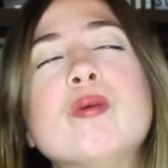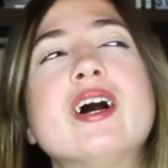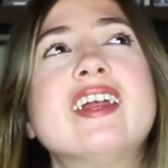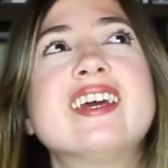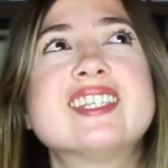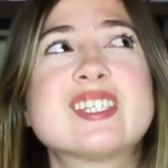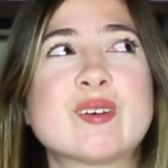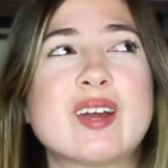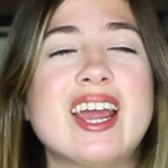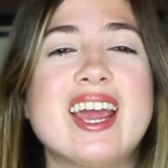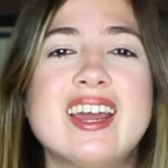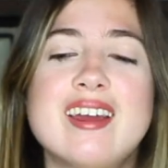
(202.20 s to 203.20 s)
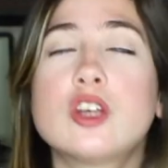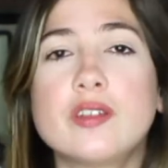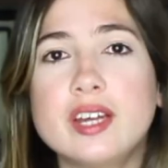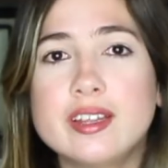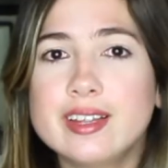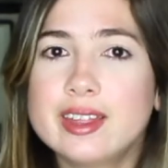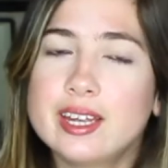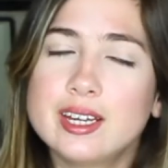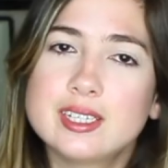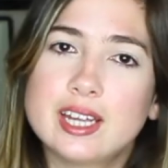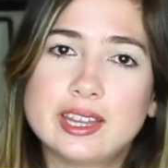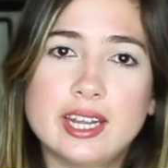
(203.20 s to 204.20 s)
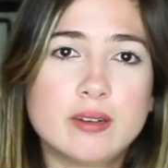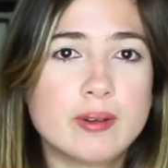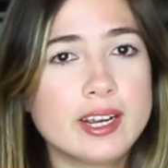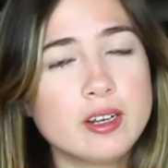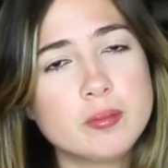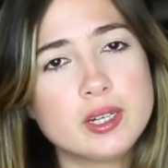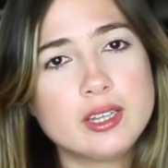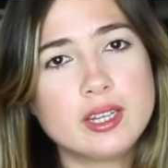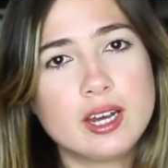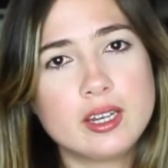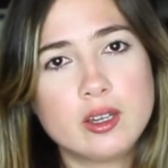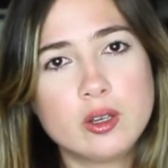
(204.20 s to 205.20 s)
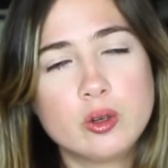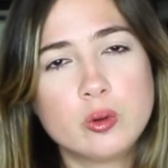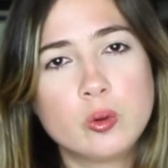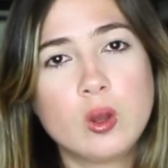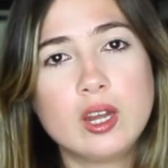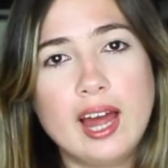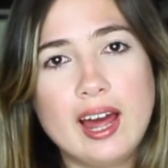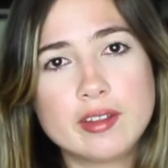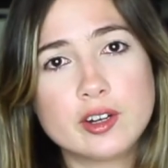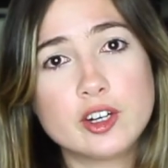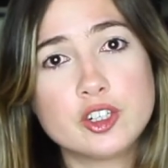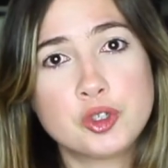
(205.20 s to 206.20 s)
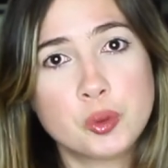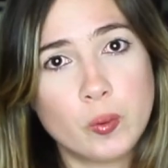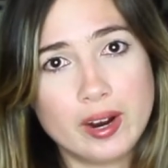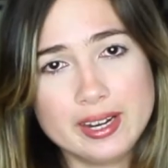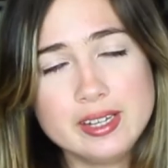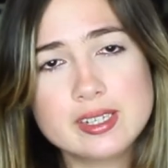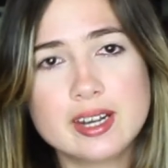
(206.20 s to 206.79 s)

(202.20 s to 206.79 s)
but it's okay. So the other thing is that they recommend that you lather twice.